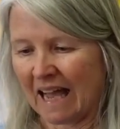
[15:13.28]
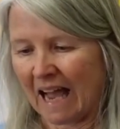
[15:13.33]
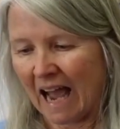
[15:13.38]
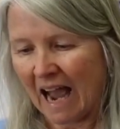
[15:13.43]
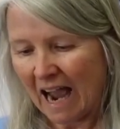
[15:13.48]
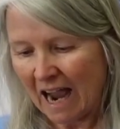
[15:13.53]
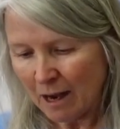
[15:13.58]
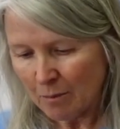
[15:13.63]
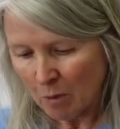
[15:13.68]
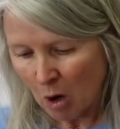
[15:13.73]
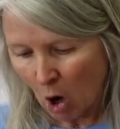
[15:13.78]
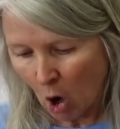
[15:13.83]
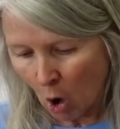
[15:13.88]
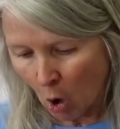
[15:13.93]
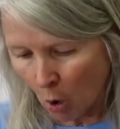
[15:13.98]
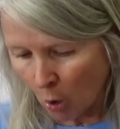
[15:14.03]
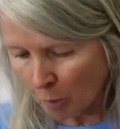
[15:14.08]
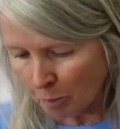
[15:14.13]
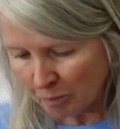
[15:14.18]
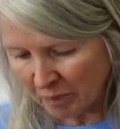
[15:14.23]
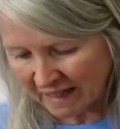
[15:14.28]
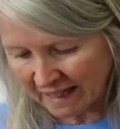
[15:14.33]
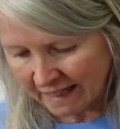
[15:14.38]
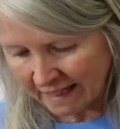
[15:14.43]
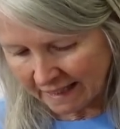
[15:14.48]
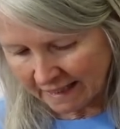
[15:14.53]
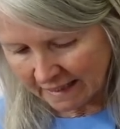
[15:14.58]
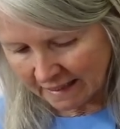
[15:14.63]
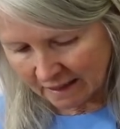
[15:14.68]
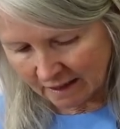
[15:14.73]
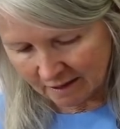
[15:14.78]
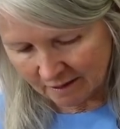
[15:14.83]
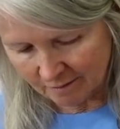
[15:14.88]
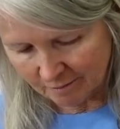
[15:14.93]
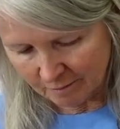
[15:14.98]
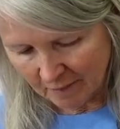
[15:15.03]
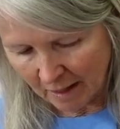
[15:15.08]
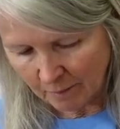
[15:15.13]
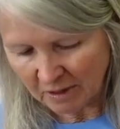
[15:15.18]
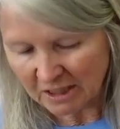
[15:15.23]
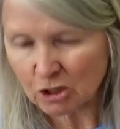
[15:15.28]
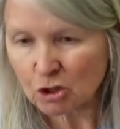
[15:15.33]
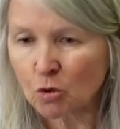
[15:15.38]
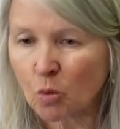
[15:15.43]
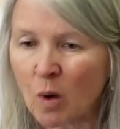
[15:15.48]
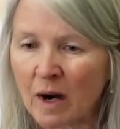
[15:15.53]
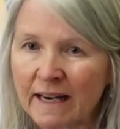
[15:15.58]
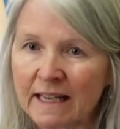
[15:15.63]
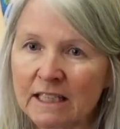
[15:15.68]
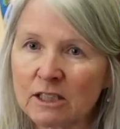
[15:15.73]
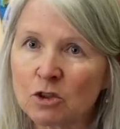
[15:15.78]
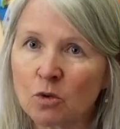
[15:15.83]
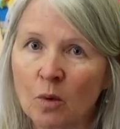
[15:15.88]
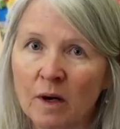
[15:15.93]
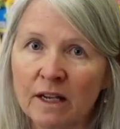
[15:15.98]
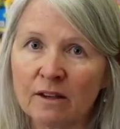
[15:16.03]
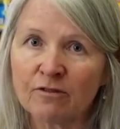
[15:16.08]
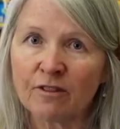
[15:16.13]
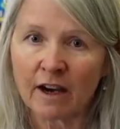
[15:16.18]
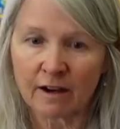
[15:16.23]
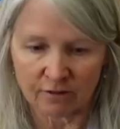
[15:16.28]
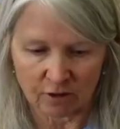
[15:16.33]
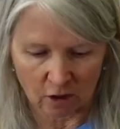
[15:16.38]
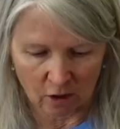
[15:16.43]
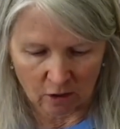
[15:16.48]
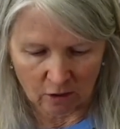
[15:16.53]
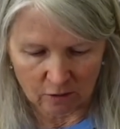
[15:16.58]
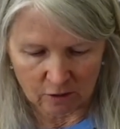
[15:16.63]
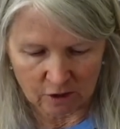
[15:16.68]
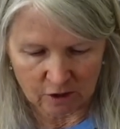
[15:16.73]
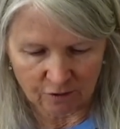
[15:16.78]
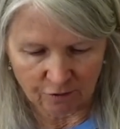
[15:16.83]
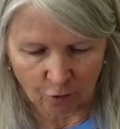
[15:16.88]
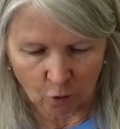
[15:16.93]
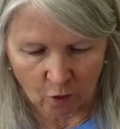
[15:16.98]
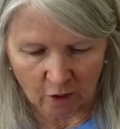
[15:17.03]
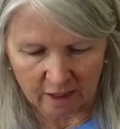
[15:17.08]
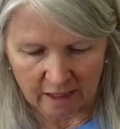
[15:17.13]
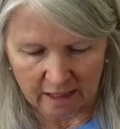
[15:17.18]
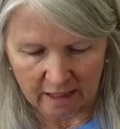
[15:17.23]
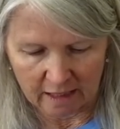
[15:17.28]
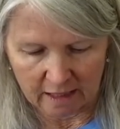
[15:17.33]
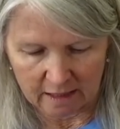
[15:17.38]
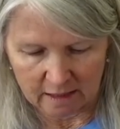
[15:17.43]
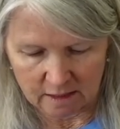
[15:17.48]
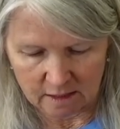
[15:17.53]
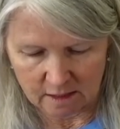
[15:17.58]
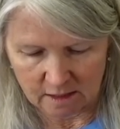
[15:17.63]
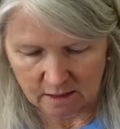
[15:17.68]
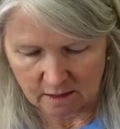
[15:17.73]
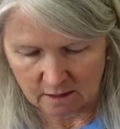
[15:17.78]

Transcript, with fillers: I'm hoping maybe 20 $25 for it.